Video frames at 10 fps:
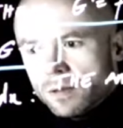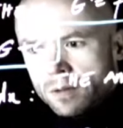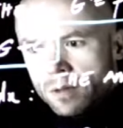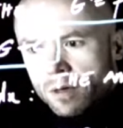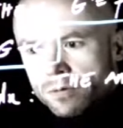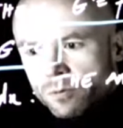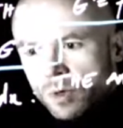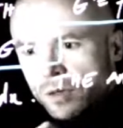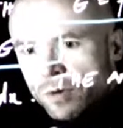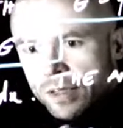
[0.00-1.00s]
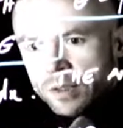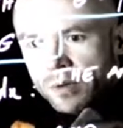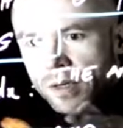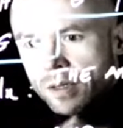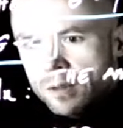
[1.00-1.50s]
of 1 over x
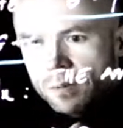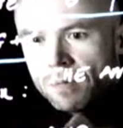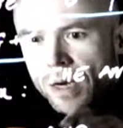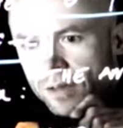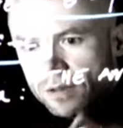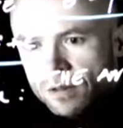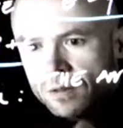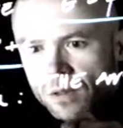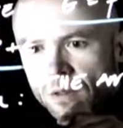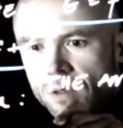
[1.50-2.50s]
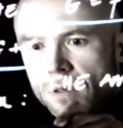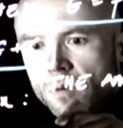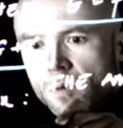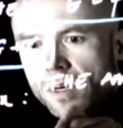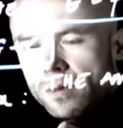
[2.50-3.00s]
squared is
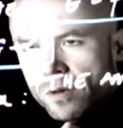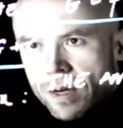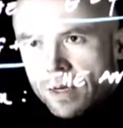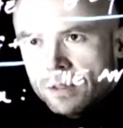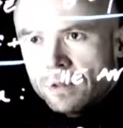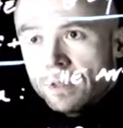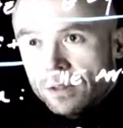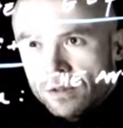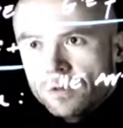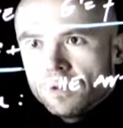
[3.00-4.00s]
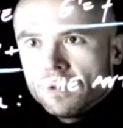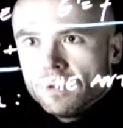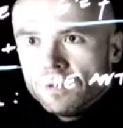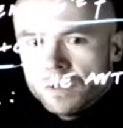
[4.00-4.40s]
-1 over x. That's true, for